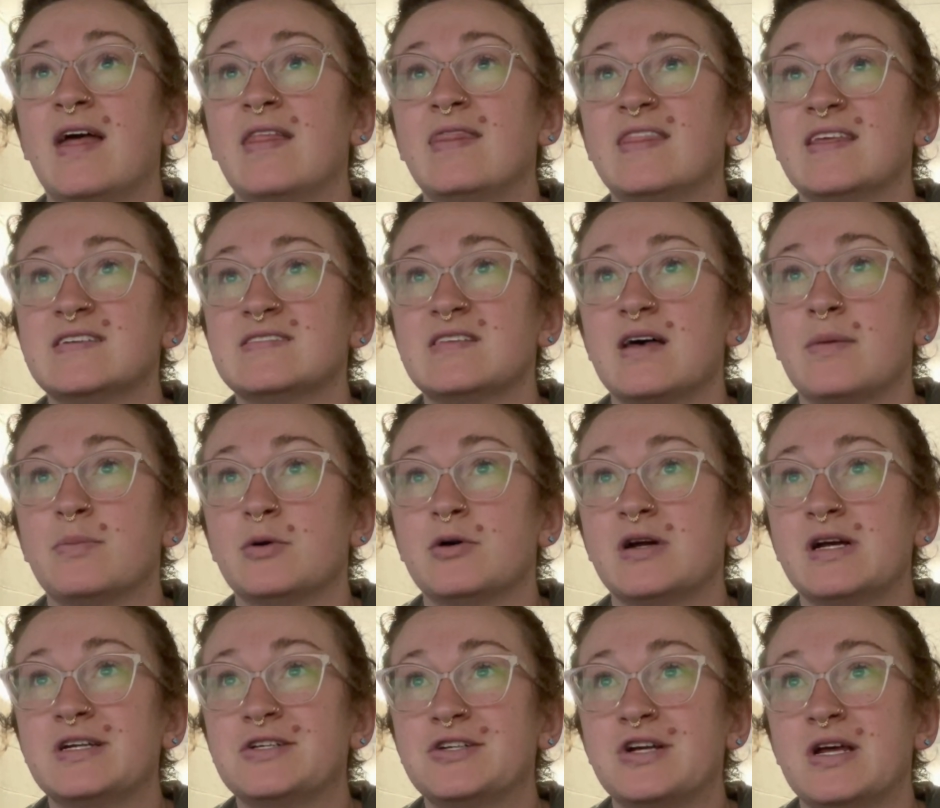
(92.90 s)
This
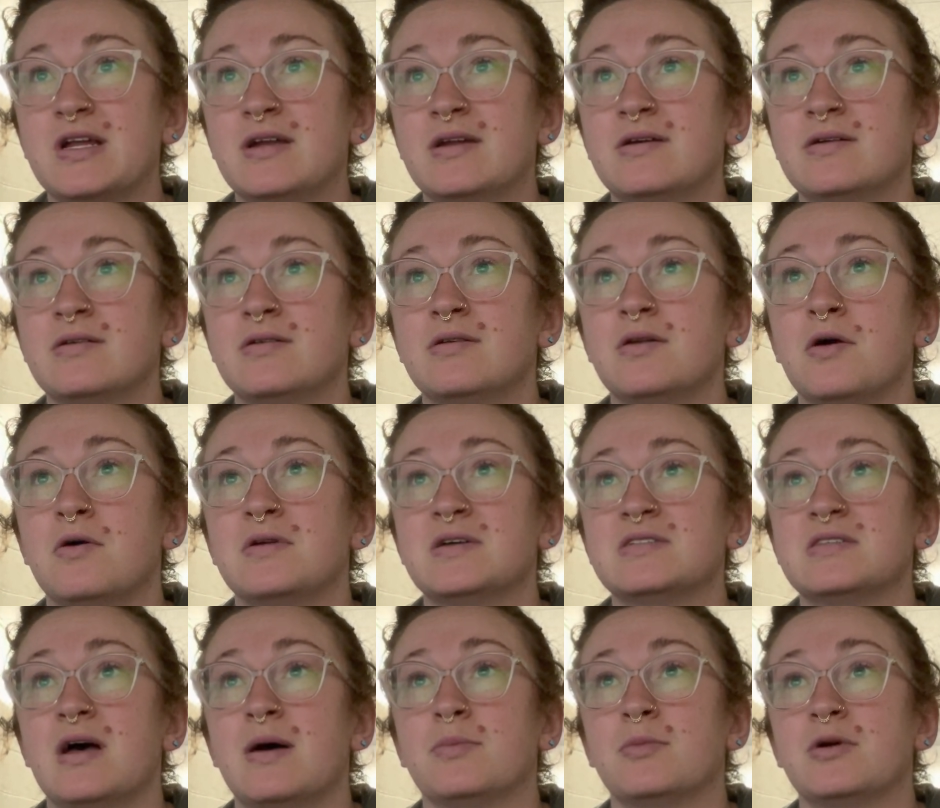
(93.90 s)
operation, known
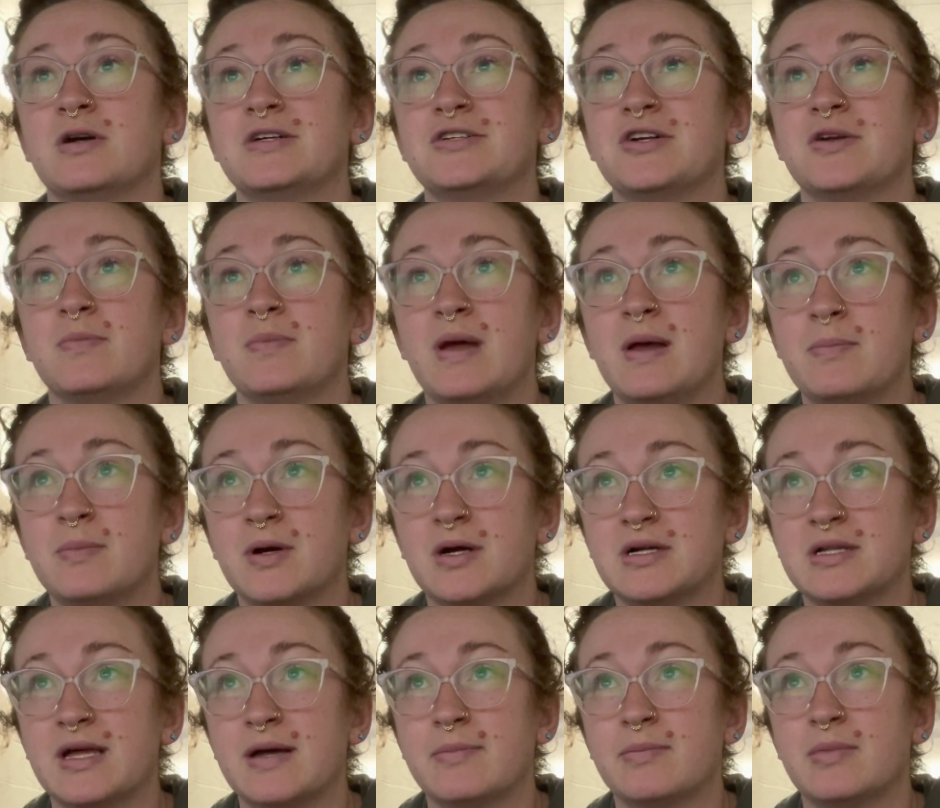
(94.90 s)
as Operation
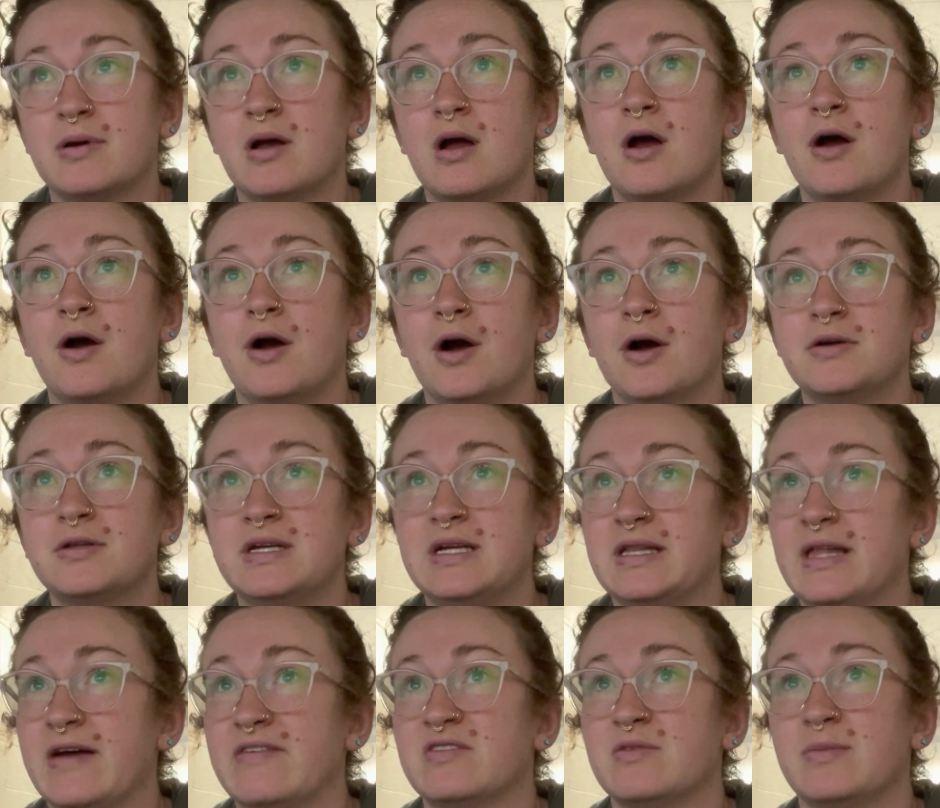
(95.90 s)
Paperclip, hardly
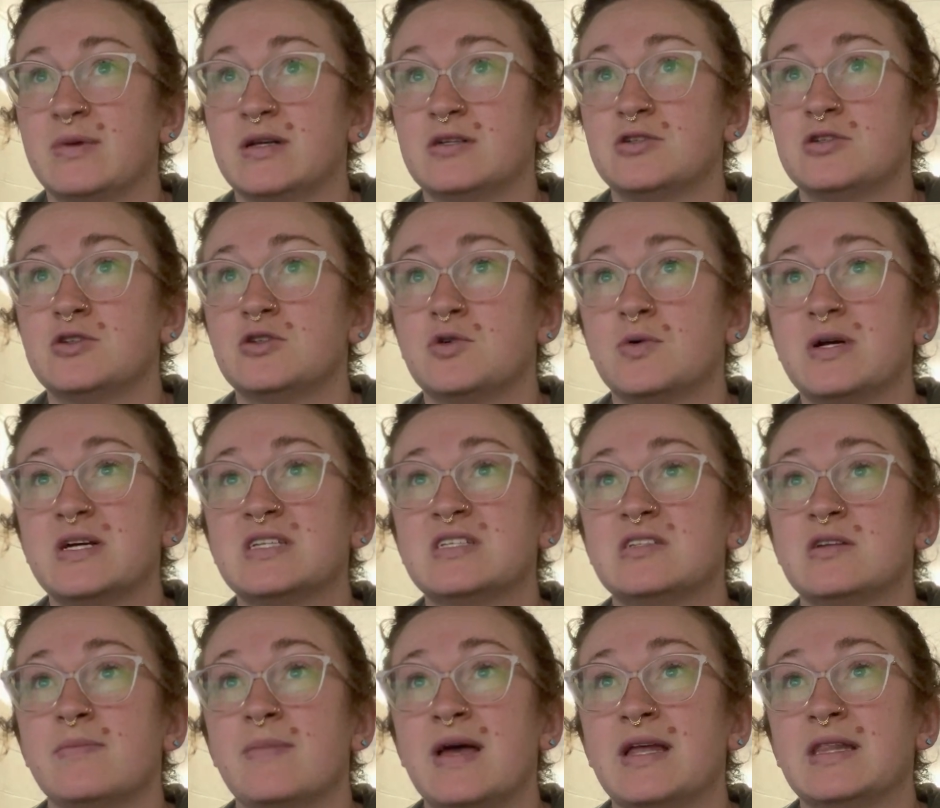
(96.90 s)
left much choice
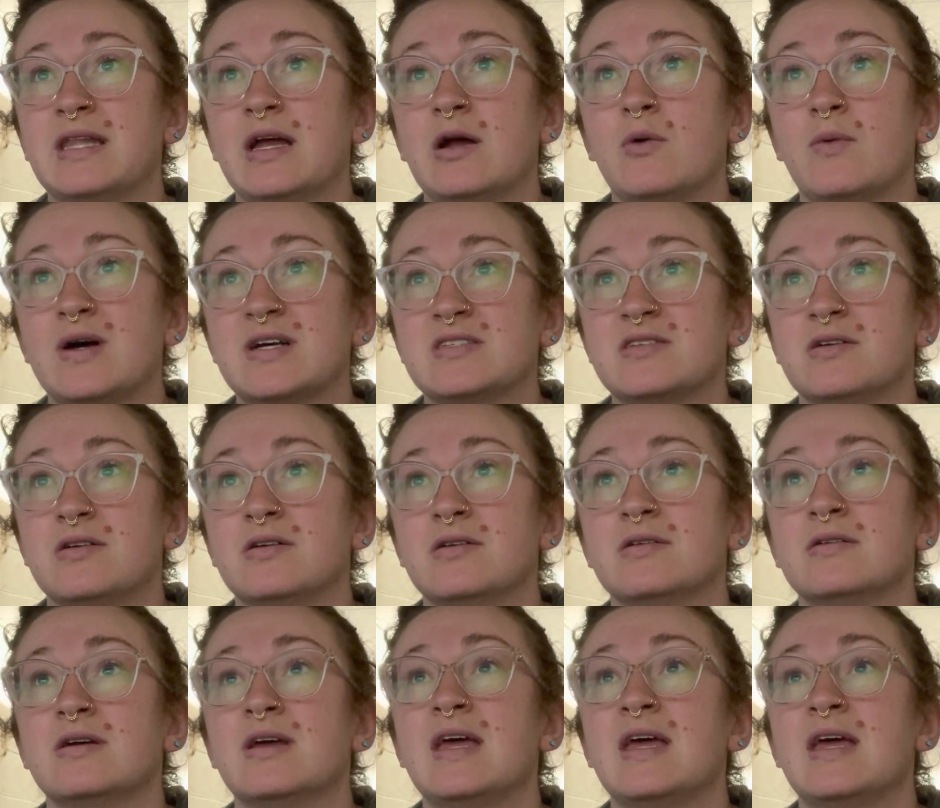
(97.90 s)
to men like Wessel,